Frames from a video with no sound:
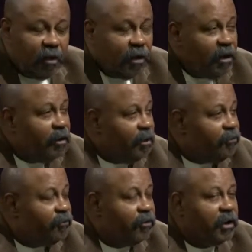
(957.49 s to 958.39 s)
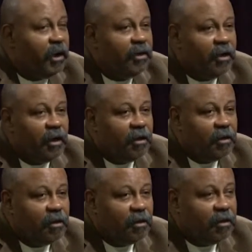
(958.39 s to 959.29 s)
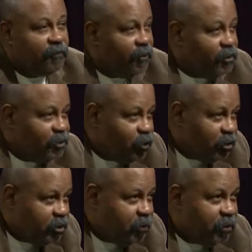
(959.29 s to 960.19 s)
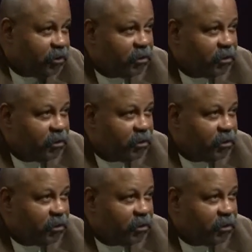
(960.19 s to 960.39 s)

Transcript: And I'll never forget that the first George Bush